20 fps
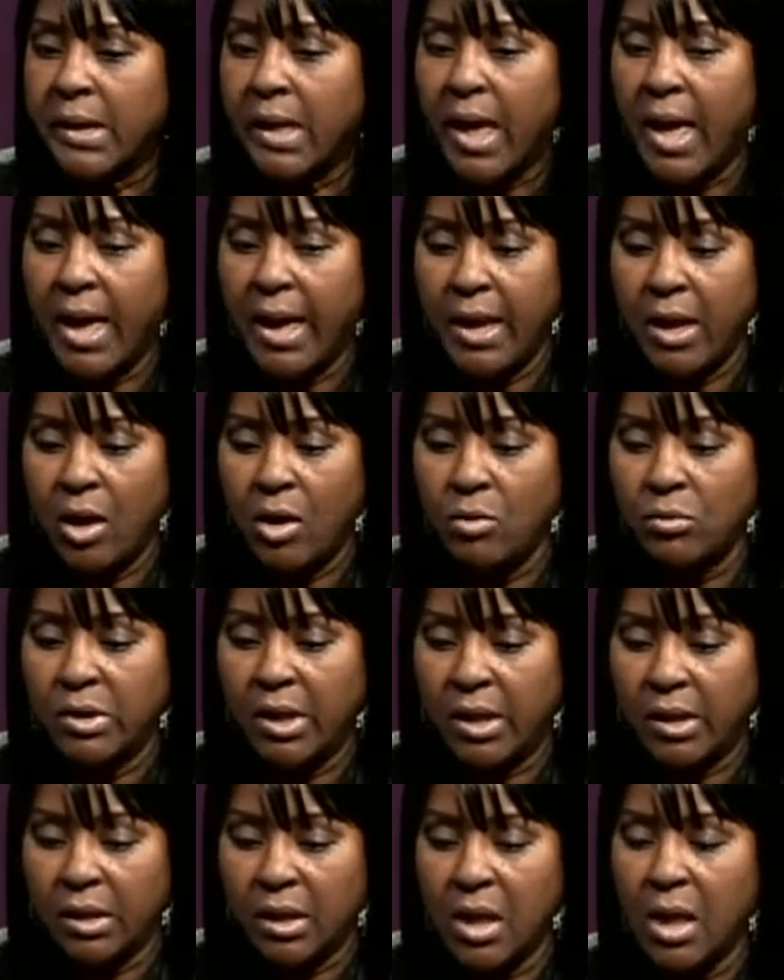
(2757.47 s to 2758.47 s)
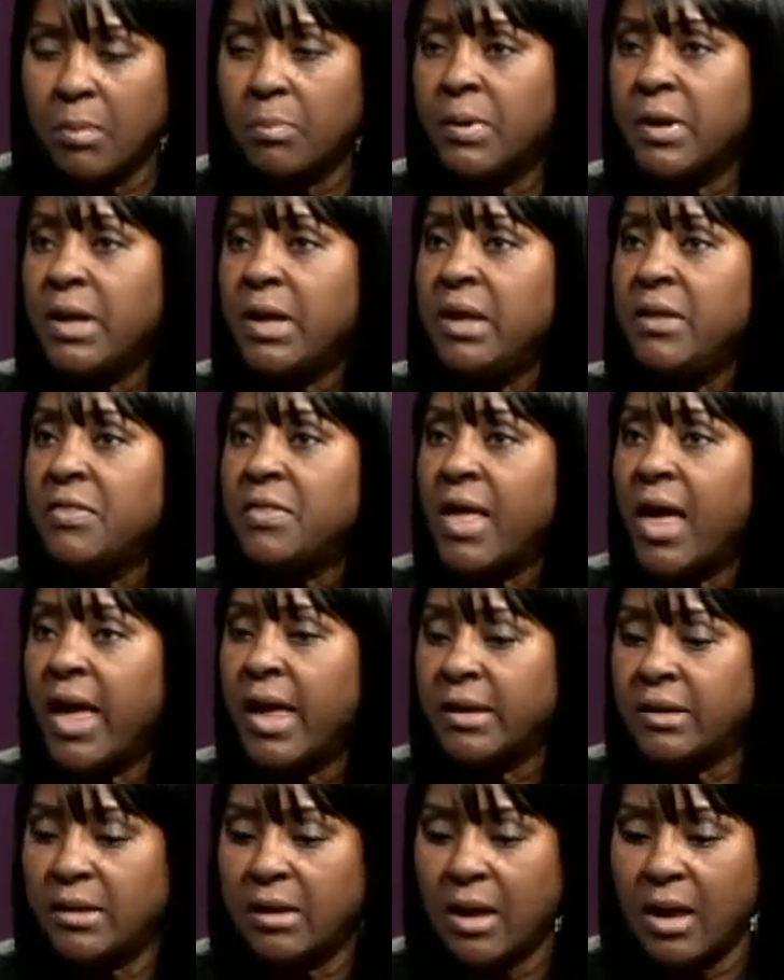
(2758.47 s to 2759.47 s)
I own a company
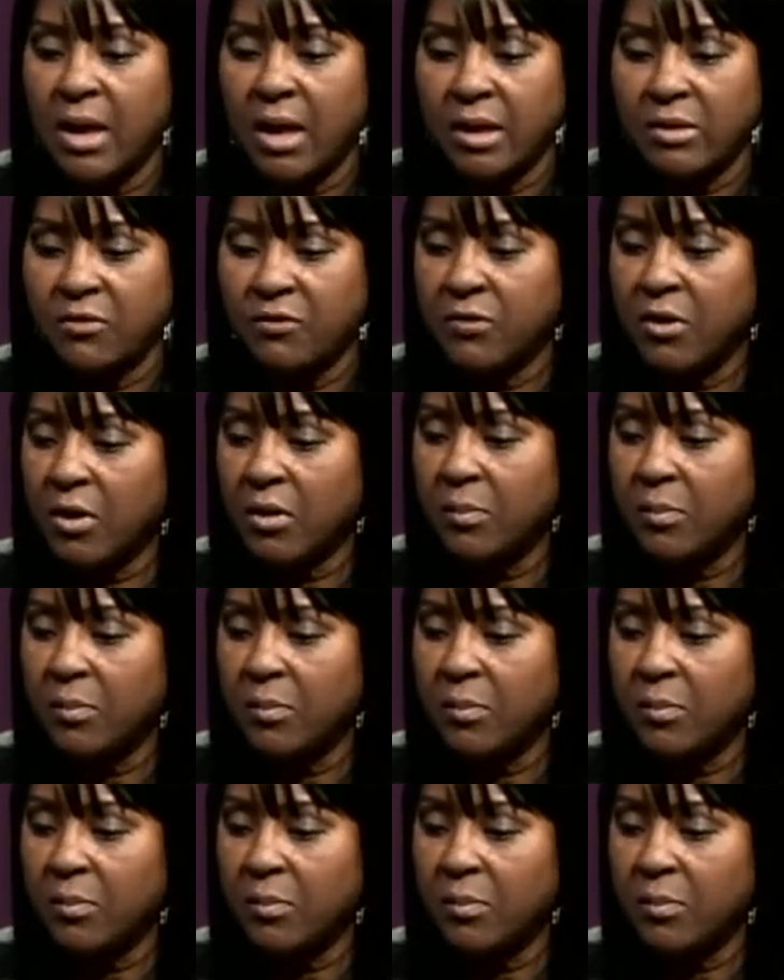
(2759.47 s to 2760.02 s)
that is very